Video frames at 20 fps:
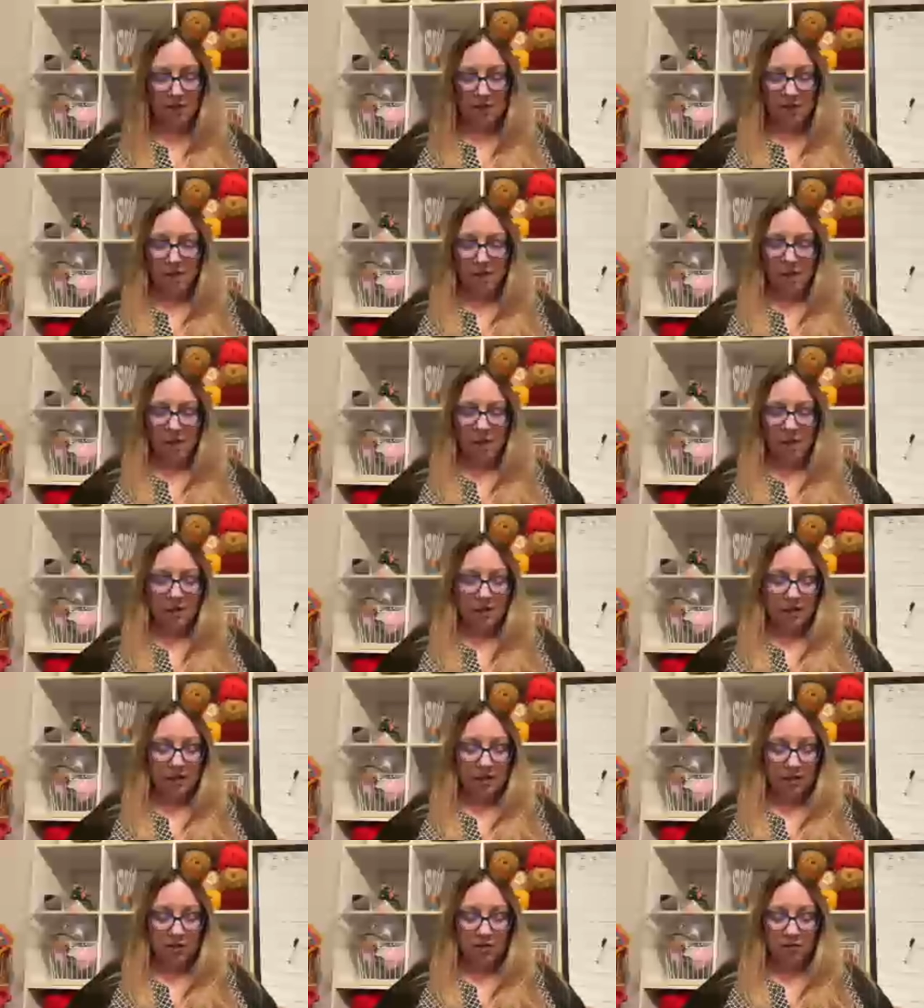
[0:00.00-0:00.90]

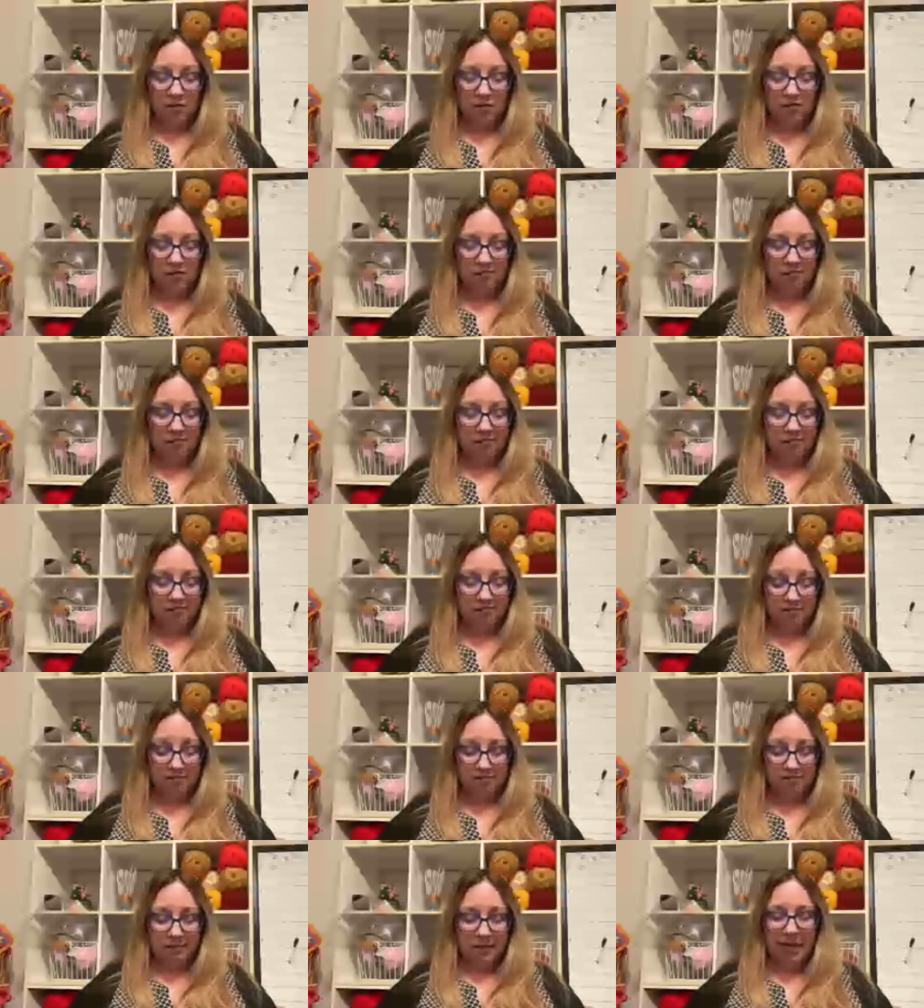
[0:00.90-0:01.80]
I'm
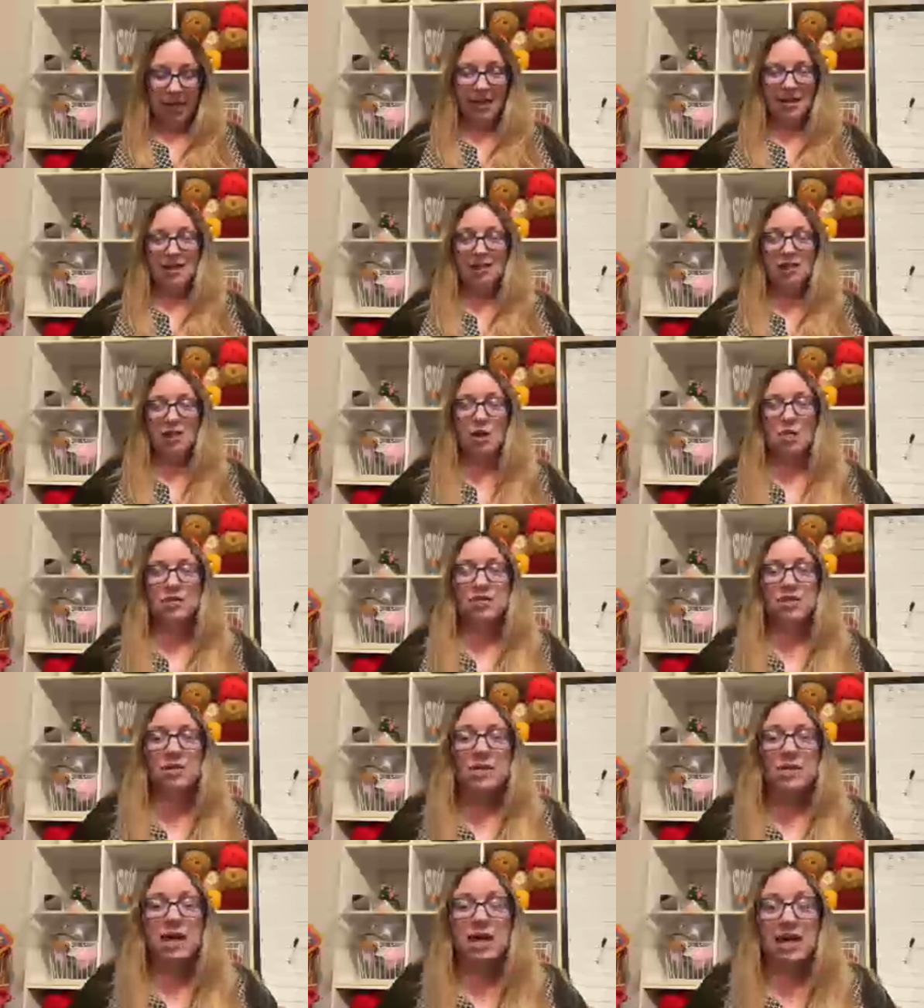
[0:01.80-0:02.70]
I don't know. So
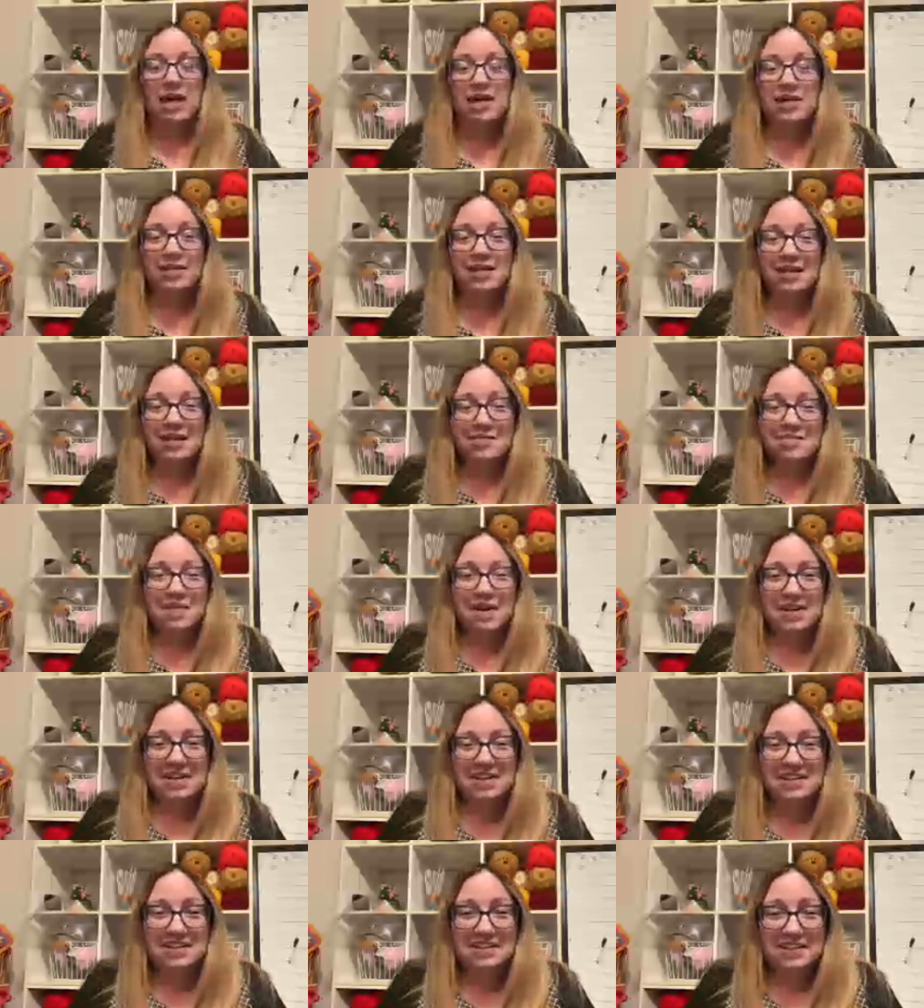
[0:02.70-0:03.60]
I had my
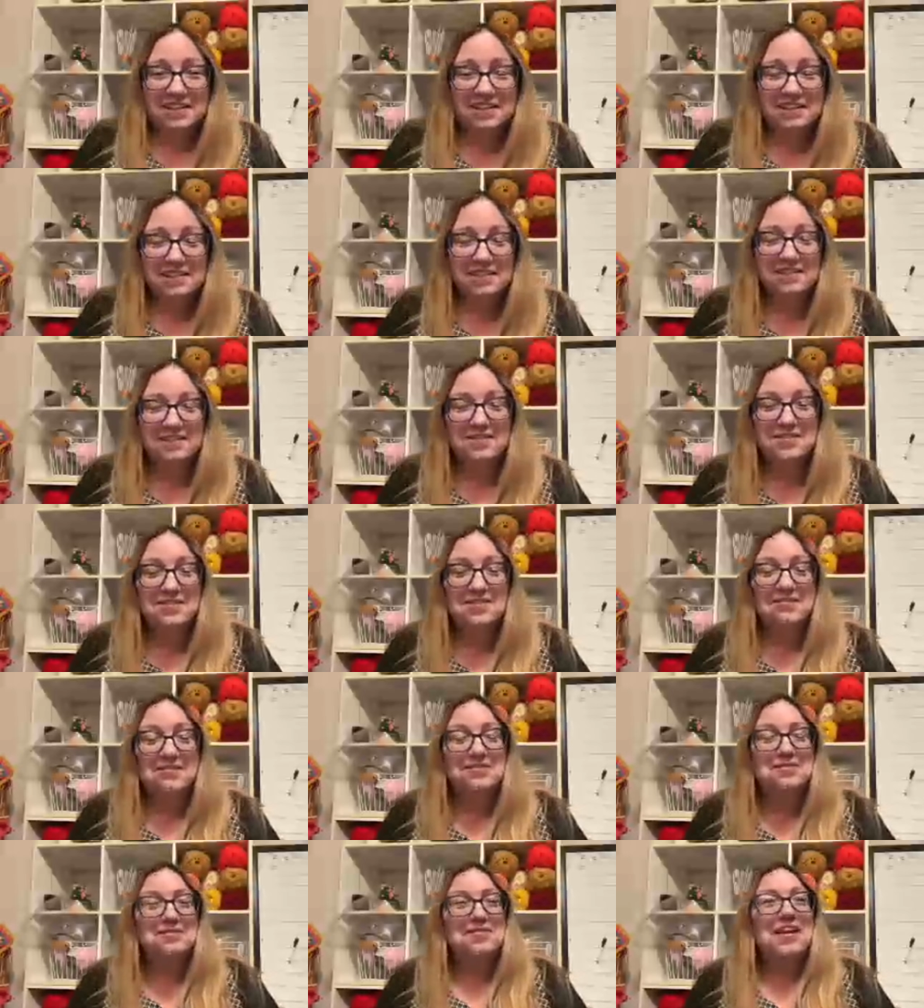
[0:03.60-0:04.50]
needle
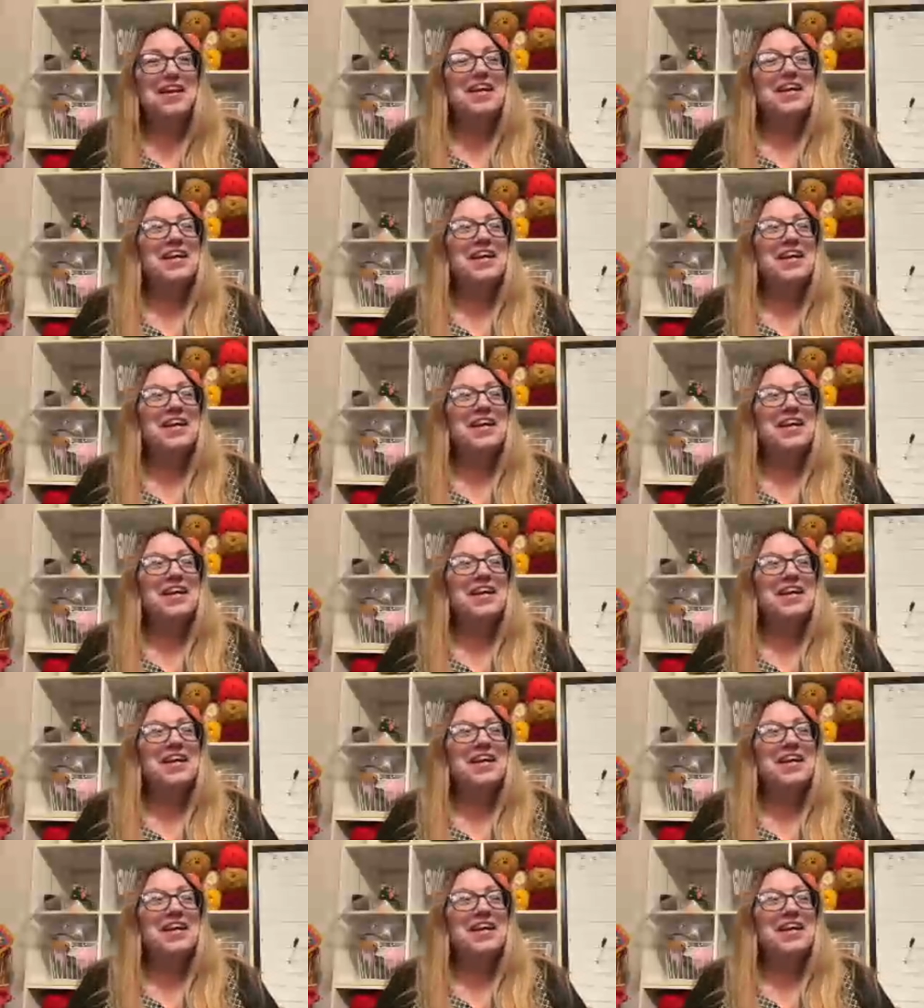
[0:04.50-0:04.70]
issues, right?